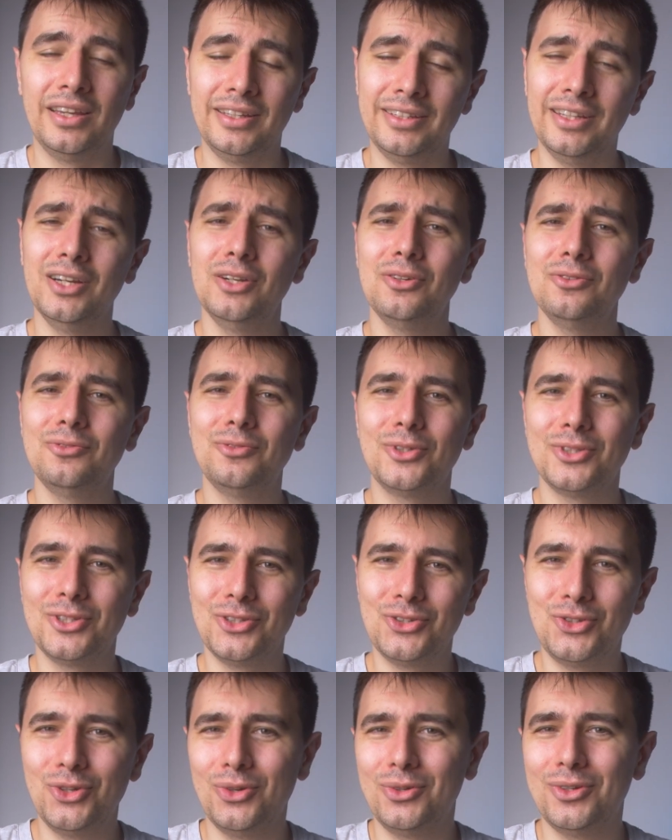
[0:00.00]
And now for the
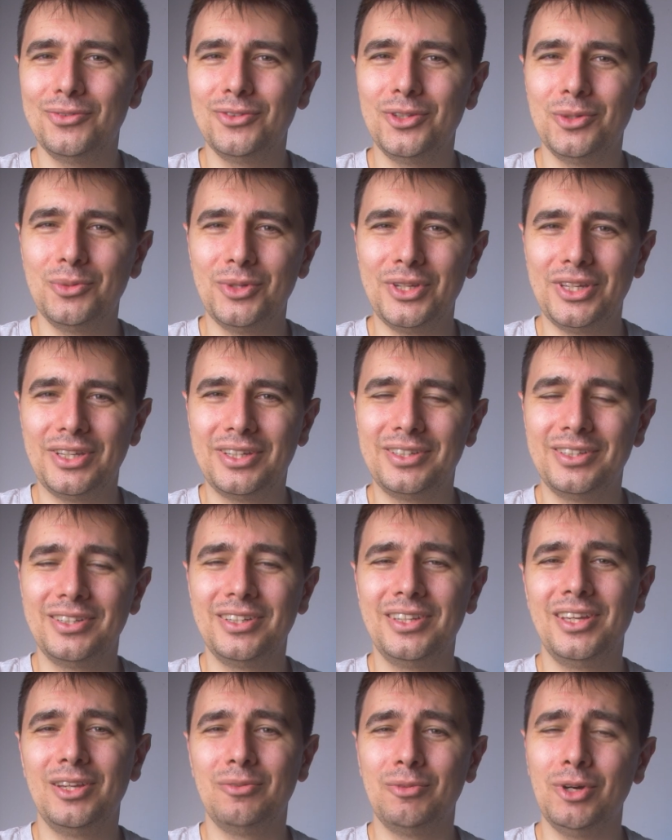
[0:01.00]
joke of the week.
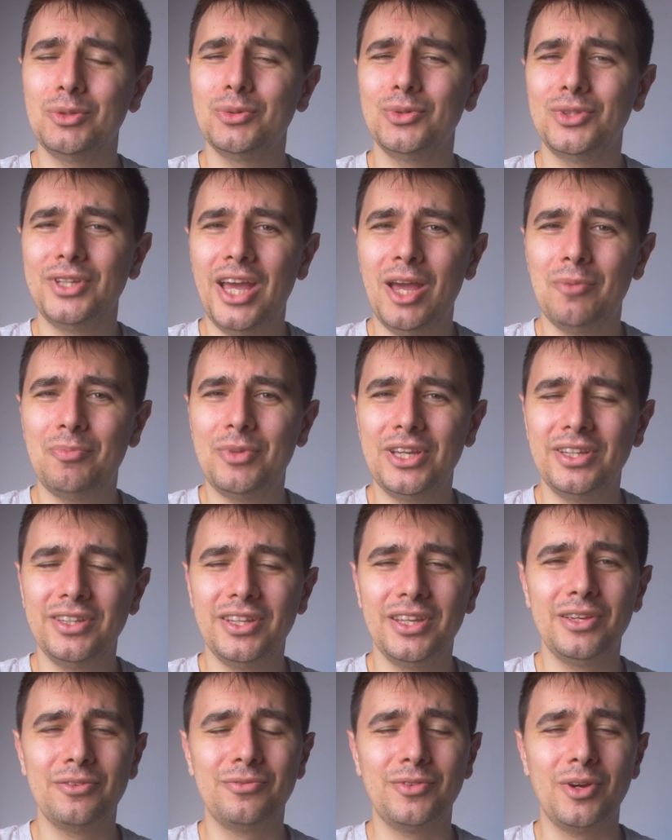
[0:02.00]
What would happen
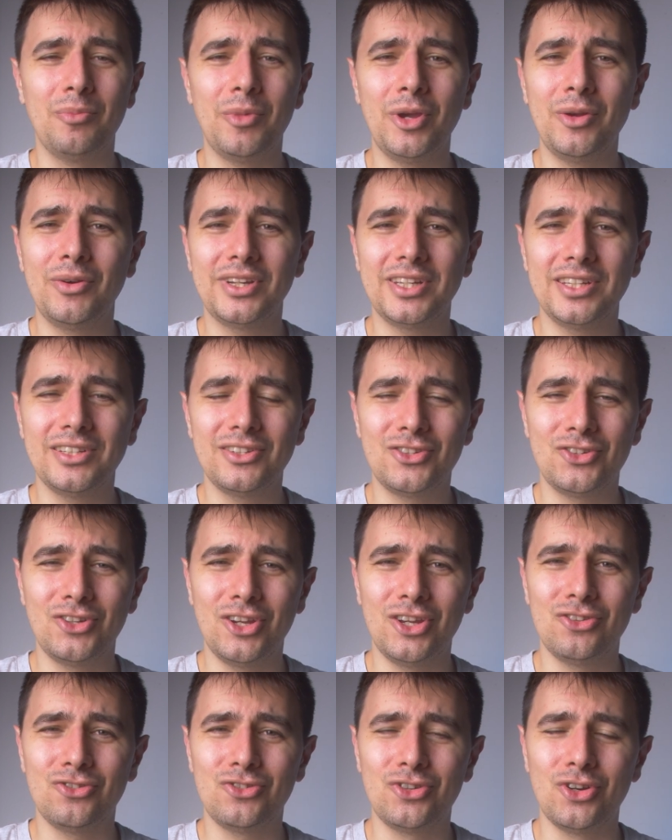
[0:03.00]
if Americans
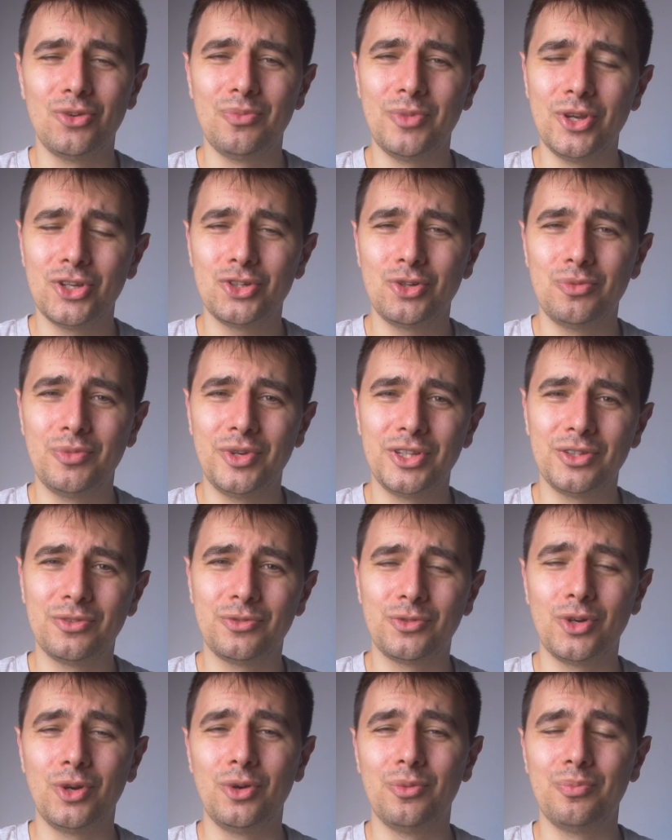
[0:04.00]
changed their measurement
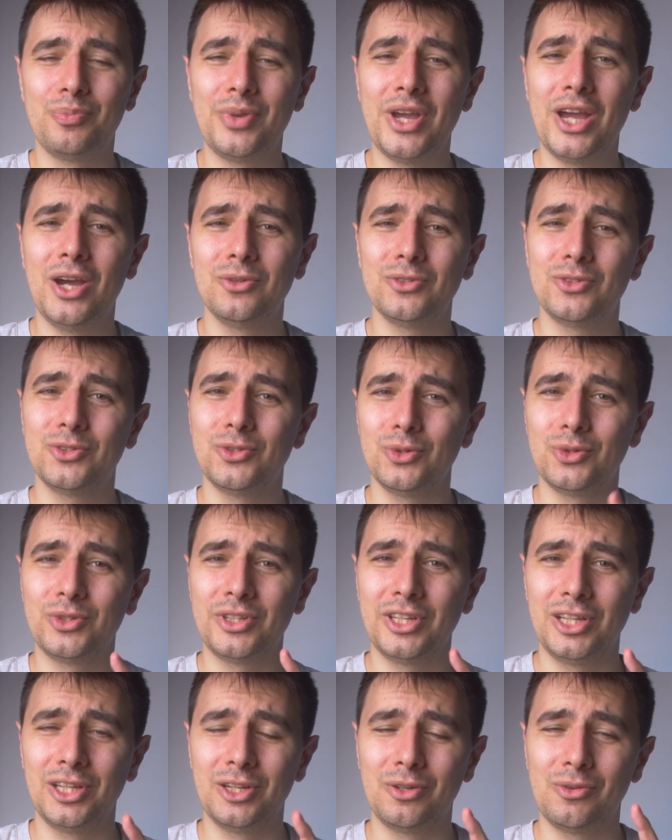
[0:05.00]
from pounds to
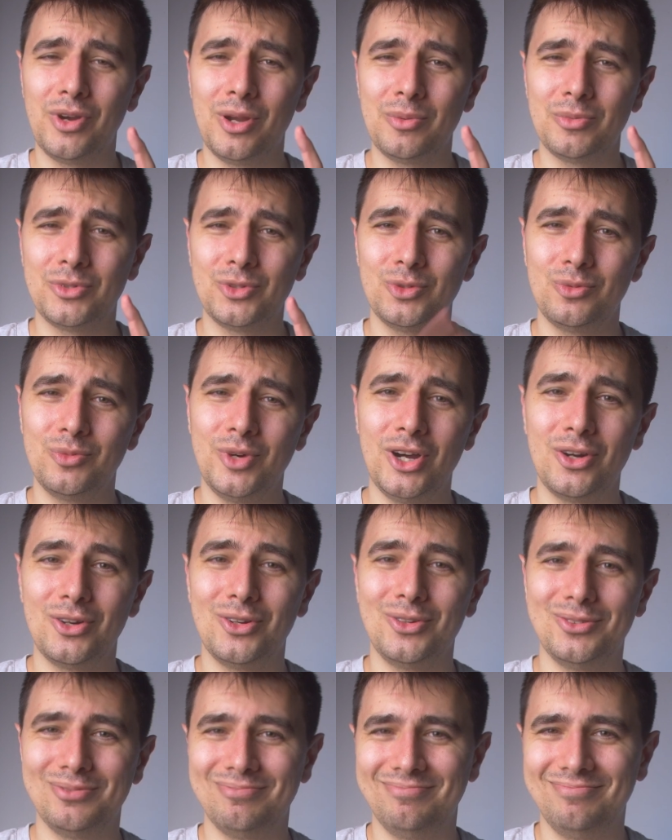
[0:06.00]
kilograms
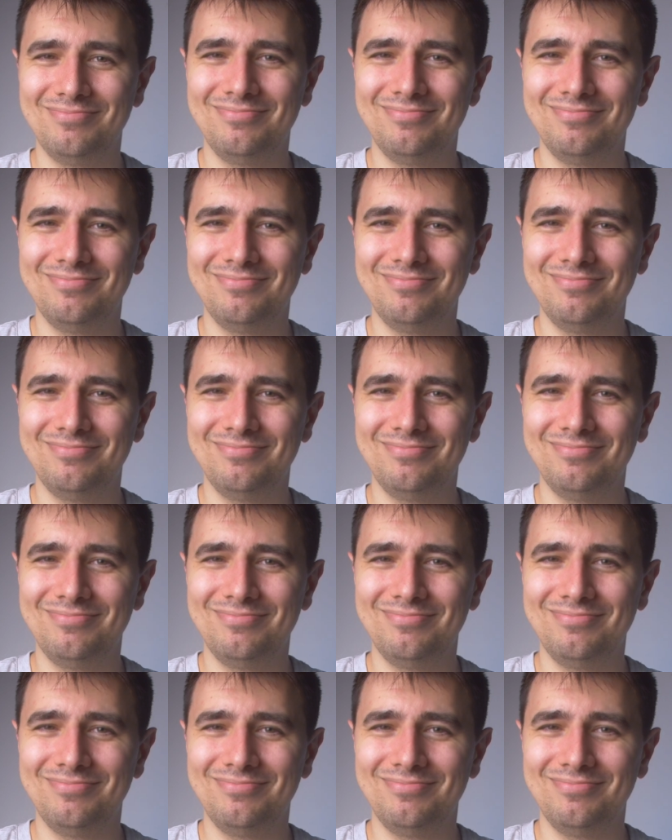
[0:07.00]
tomorrow?